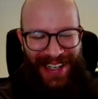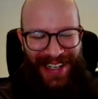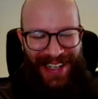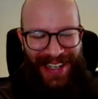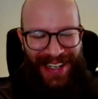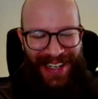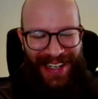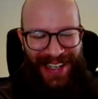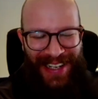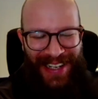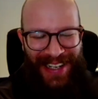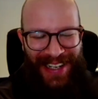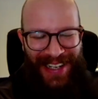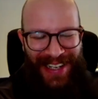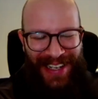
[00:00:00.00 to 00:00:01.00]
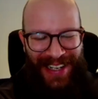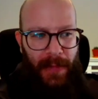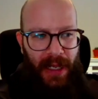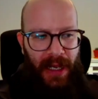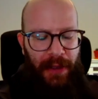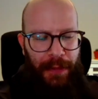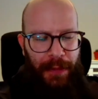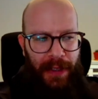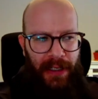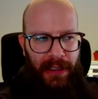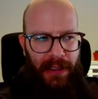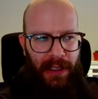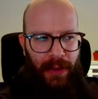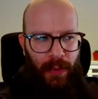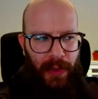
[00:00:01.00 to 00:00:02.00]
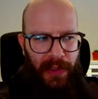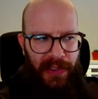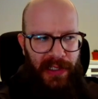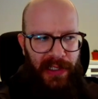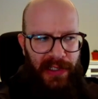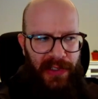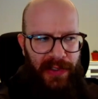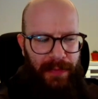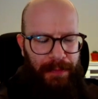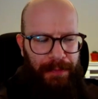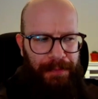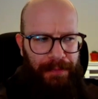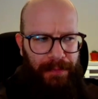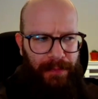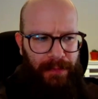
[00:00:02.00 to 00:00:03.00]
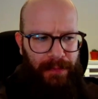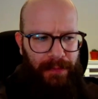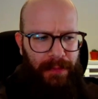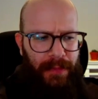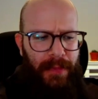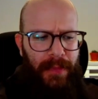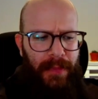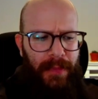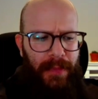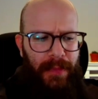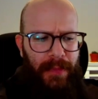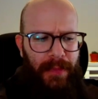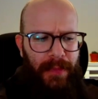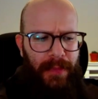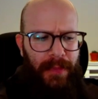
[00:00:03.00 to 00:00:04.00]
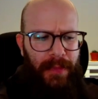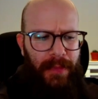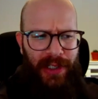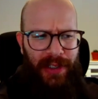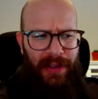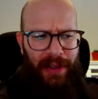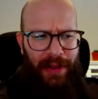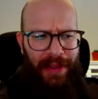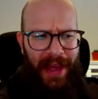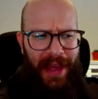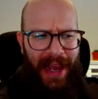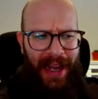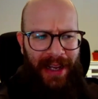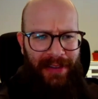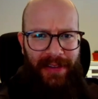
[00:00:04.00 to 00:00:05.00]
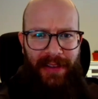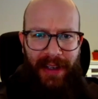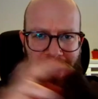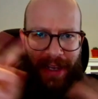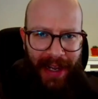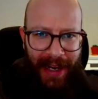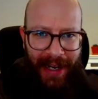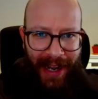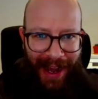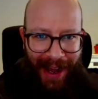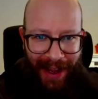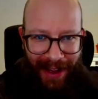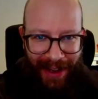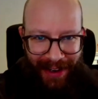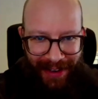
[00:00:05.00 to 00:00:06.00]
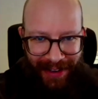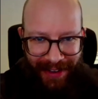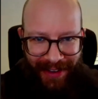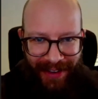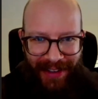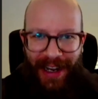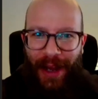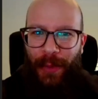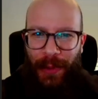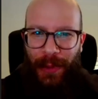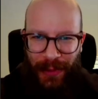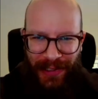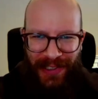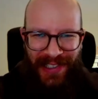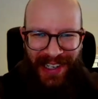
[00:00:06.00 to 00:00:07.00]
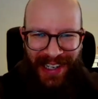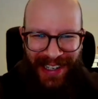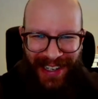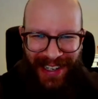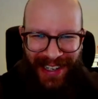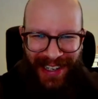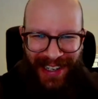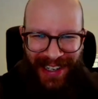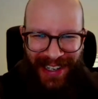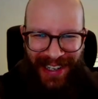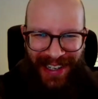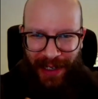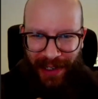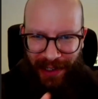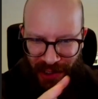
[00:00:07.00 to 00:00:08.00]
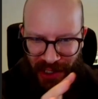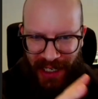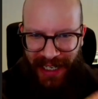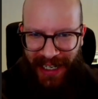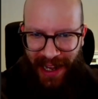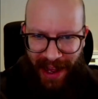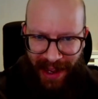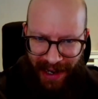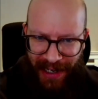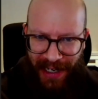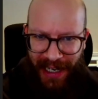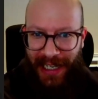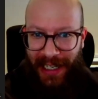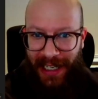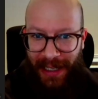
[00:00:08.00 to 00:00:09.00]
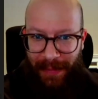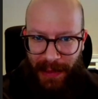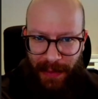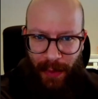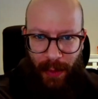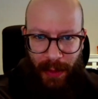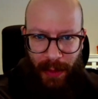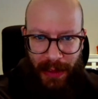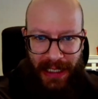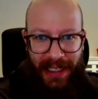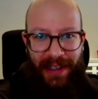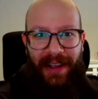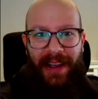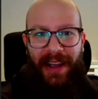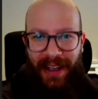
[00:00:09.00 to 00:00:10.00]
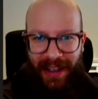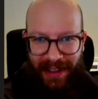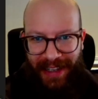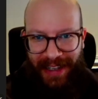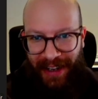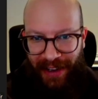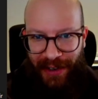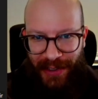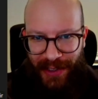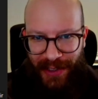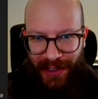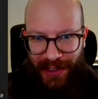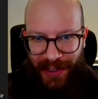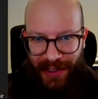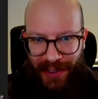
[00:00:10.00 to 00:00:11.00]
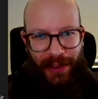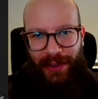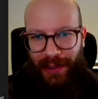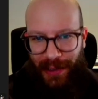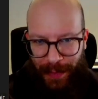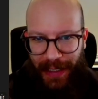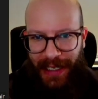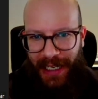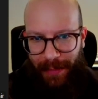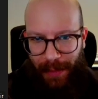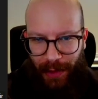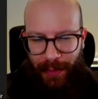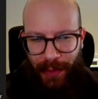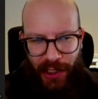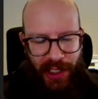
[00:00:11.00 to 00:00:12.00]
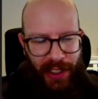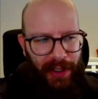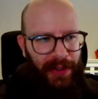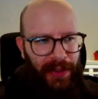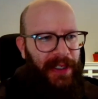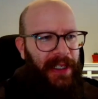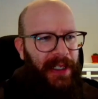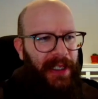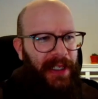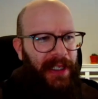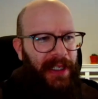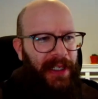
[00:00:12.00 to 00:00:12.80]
Um, I think there was this assumption that AI, now when we're saying AI, we mean Gen AI and LLMs mostly. 10 years ago, we were speaking about machine learning.